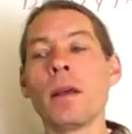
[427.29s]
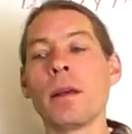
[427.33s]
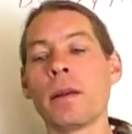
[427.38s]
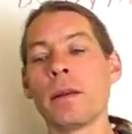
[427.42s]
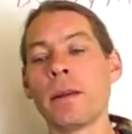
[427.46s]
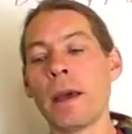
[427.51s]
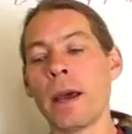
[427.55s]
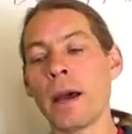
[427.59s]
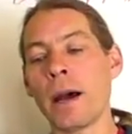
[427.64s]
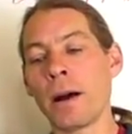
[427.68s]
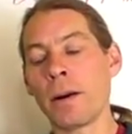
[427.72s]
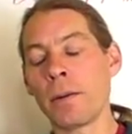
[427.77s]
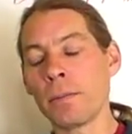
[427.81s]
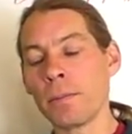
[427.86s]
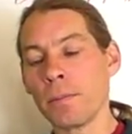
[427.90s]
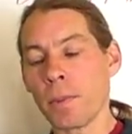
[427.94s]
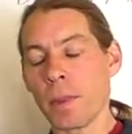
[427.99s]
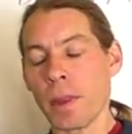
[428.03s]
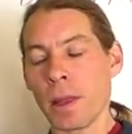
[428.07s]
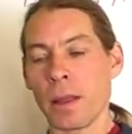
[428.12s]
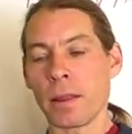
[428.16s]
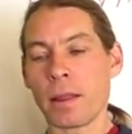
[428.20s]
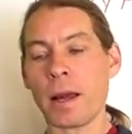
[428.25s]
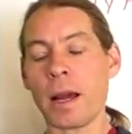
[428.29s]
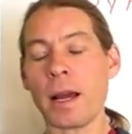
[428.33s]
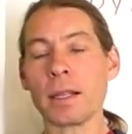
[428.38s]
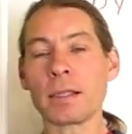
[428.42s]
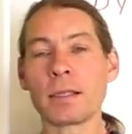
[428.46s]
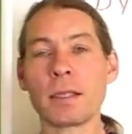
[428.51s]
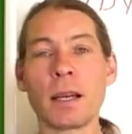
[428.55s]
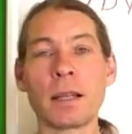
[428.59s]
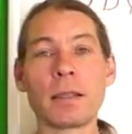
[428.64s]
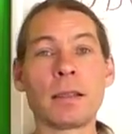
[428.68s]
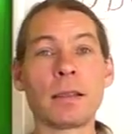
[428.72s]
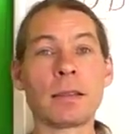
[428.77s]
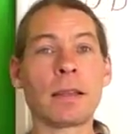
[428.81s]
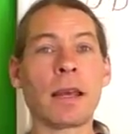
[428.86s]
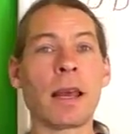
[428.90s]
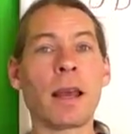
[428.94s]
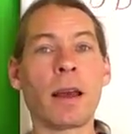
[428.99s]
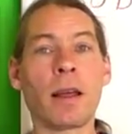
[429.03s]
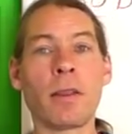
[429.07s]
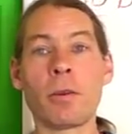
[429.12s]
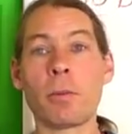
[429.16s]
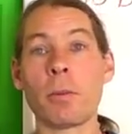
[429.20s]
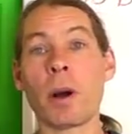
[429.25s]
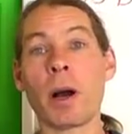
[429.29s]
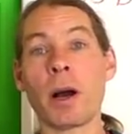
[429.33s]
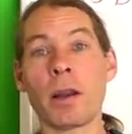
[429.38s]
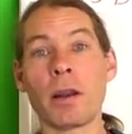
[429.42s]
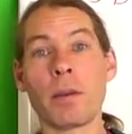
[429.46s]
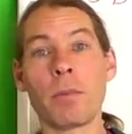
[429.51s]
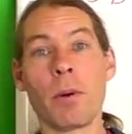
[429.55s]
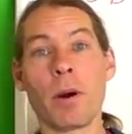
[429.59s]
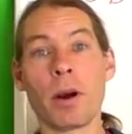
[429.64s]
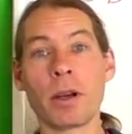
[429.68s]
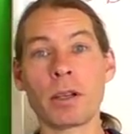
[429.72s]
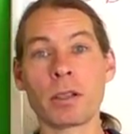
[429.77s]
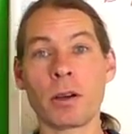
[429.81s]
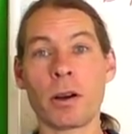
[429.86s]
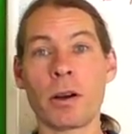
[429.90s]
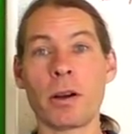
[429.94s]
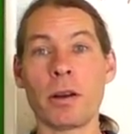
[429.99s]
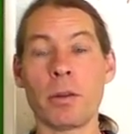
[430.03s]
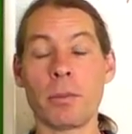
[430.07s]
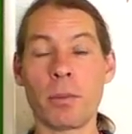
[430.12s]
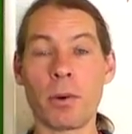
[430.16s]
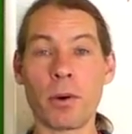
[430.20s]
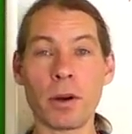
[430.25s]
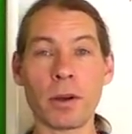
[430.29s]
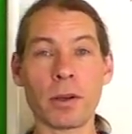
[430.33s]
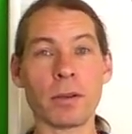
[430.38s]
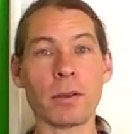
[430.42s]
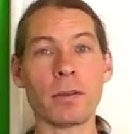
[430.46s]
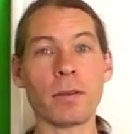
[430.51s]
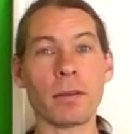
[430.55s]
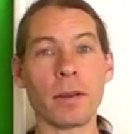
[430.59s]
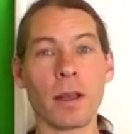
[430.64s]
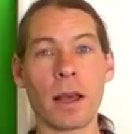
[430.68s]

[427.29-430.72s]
Now, that's not to say other body parts aren't important.